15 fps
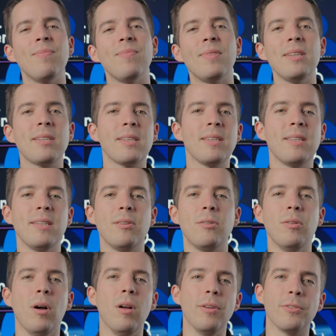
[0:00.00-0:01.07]
This gets
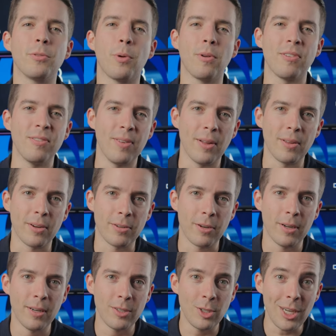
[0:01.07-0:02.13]
into all sorts of other
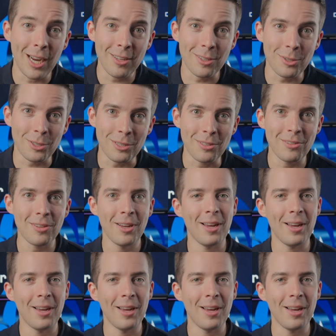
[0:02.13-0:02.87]
challenges